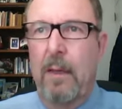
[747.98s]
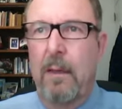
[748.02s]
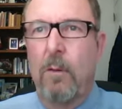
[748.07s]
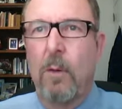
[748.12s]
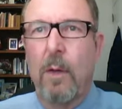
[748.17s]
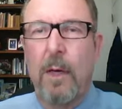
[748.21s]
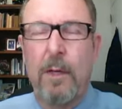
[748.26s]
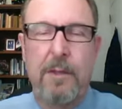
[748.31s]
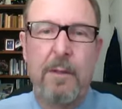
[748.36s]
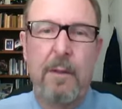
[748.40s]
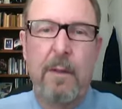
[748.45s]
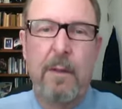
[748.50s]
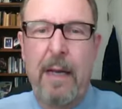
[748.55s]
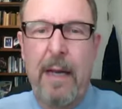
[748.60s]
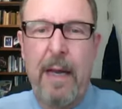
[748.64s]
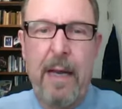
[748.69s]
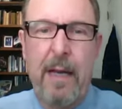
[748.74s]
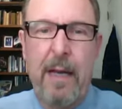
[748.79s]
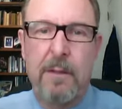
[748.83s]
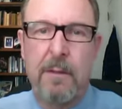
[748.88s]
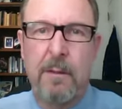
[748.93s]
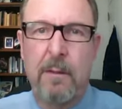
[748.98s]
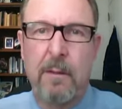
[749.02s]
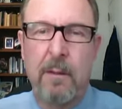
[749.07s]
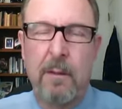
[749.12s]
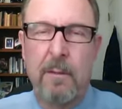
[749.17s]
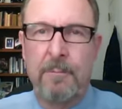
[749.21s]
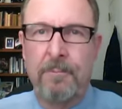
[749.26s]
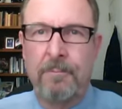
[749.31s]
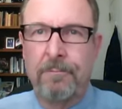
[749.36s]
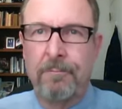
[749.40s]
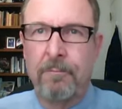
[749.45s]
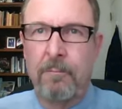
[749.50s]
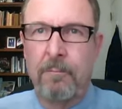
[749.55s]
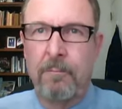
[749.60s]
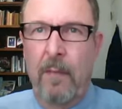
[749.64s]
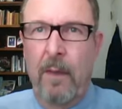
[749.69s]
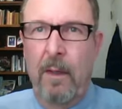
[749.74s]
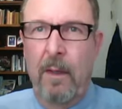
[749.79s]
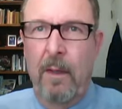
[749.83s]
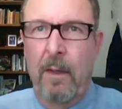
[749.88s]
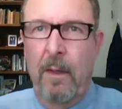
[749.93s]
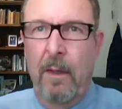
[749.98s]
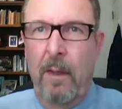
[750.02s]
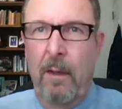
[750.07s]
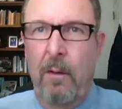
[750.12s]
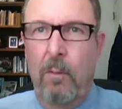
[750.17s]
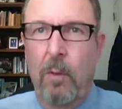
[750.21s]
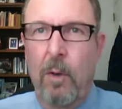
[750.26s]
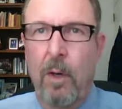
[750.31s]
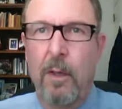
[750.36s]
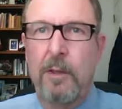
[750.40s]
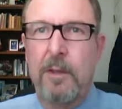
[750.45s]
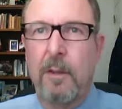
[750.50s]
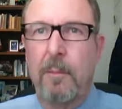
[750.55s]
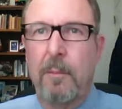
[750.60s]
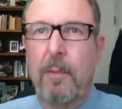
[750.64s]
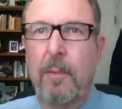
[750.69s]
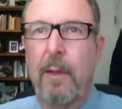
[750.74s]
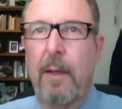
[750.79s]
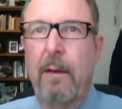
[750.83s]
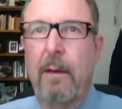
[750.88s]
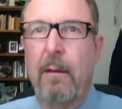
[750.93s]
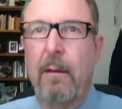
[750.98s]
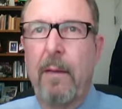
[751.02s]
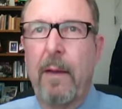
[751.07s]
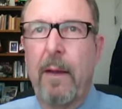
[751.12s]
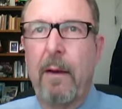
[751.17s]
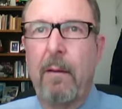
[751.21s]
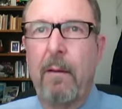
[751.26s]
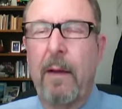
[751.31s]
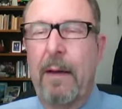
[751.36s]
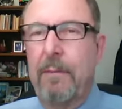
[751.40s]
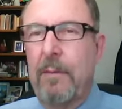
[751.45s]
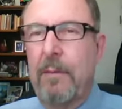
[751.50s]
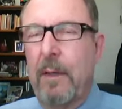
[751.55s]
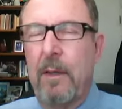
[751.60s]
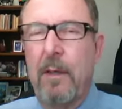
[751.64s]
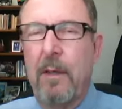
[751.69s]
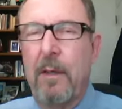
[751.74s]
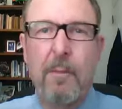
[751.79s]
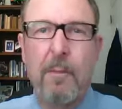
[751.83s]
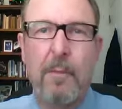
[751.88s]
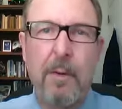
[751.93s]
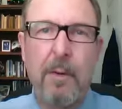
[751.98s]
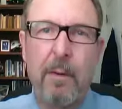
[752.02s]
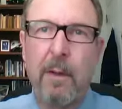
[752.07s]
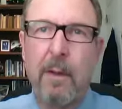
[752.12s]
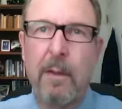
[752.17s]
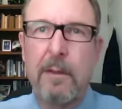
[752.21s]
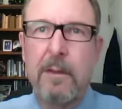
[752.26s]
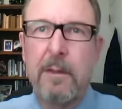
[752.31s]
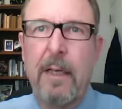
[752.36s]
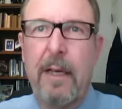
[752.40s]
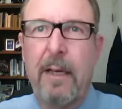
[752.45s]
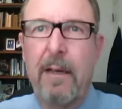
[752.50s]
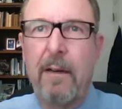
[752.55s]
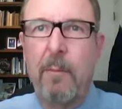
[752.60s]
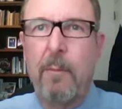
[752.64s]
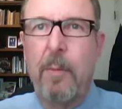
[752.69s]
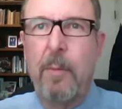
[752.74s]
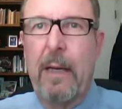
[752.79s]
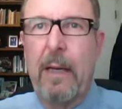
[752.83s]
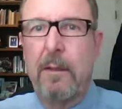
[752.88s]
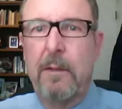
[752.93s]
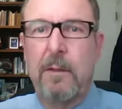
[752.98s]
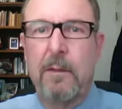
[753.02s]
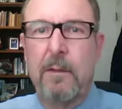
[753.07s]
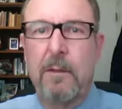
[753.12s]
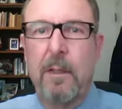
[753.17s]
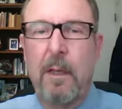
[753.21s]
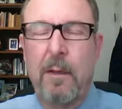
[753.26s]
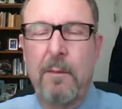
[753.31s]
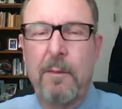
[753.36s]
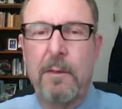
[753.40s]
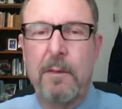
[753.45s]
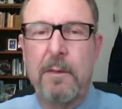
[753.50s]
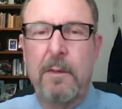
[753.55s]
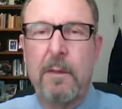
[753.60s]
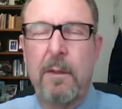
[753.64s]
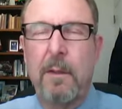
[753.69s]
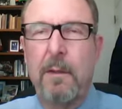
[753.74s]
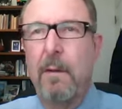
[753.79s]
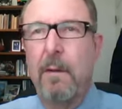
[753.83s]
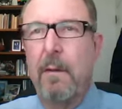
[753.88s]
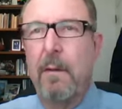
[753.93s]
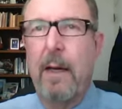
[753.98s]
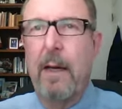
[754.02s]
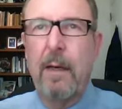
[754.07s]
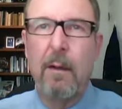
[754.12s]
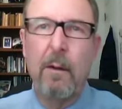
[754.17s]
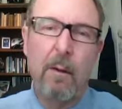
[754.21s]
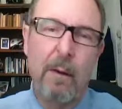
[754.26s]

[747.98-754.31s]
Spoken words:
question to ask a worship leader, they don't have to come through an executive pastor's office to do that.